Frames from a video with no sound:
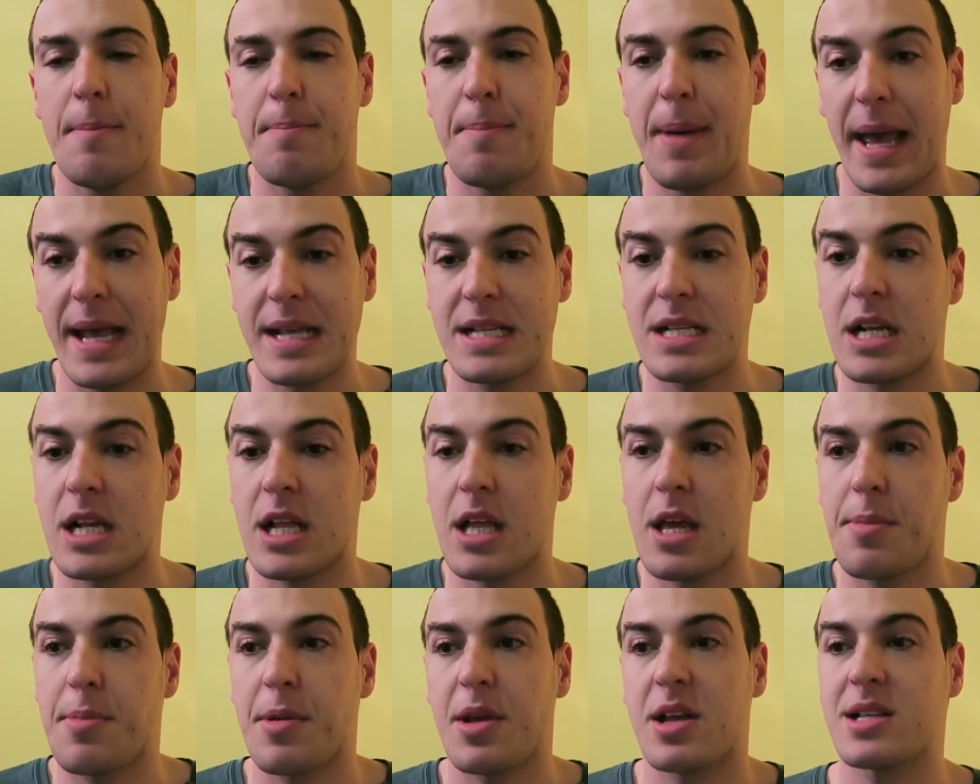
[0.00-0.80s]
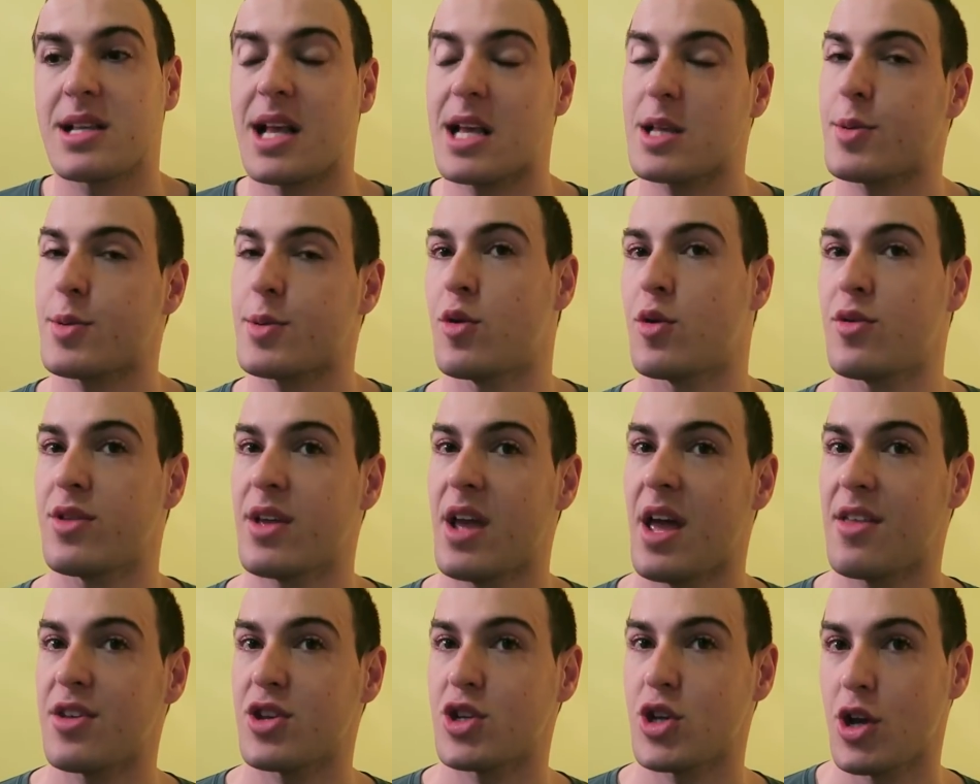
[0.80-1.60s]
basically, because when all
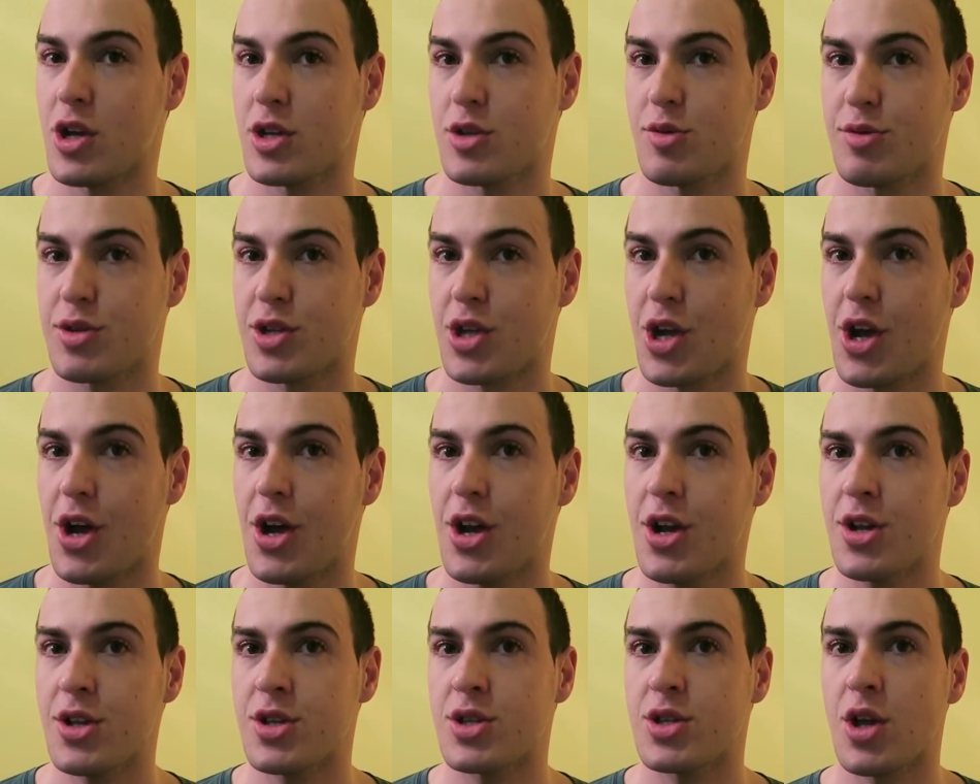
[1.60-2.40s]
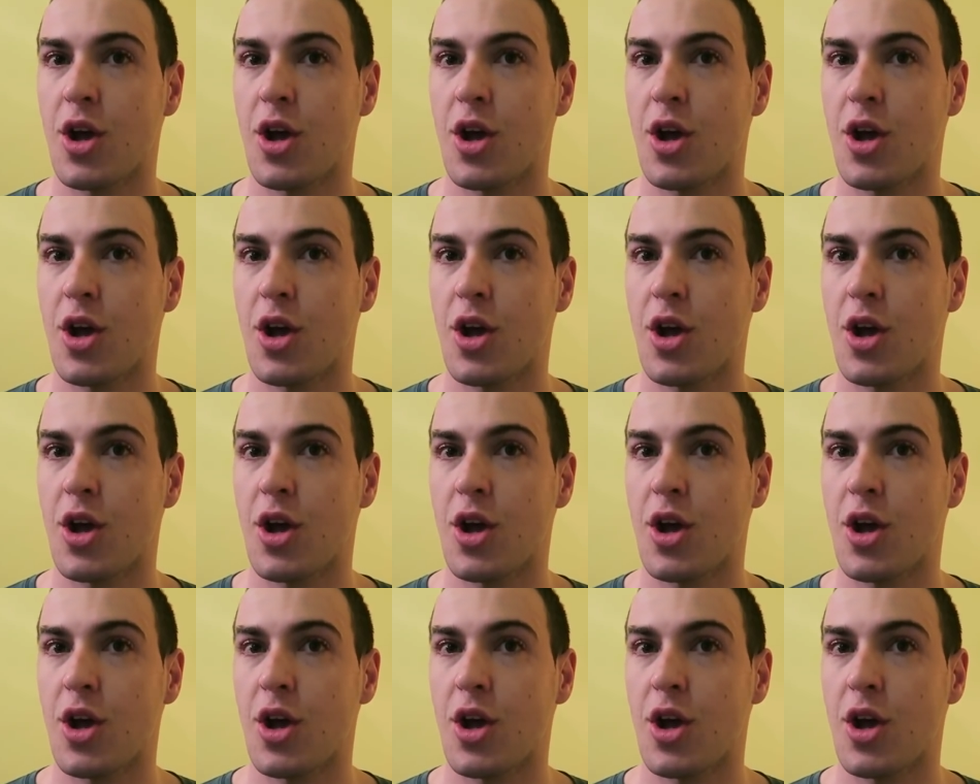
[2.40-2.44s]
the other shows return.